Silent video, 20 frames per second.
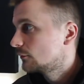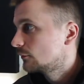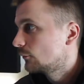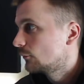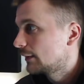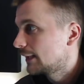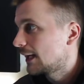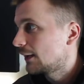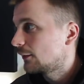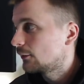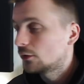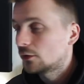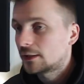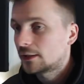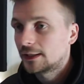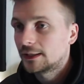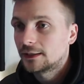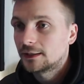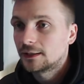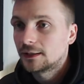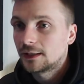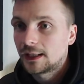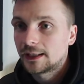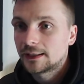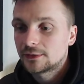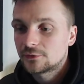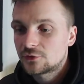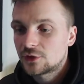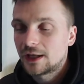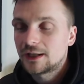we're now looking at,
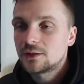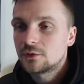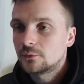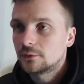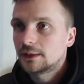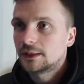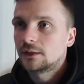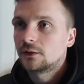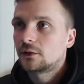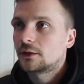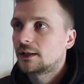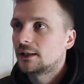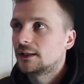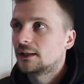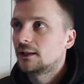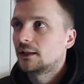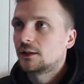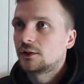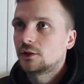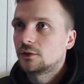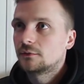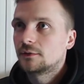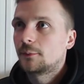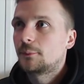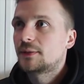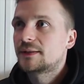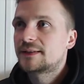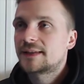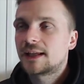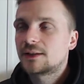like, genuinely looking at a
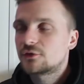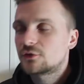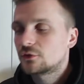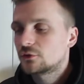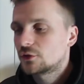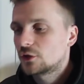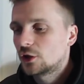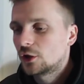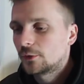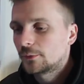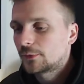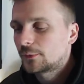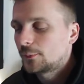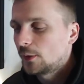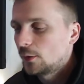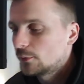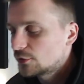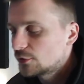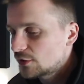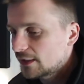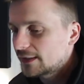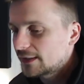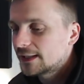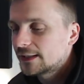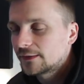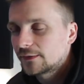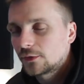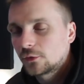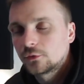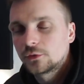potential Europe spot, which I
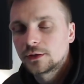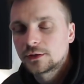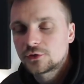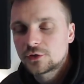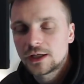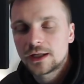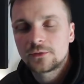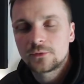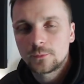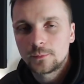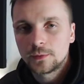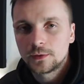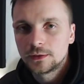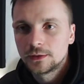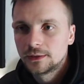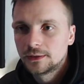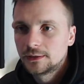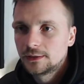think is unachievable,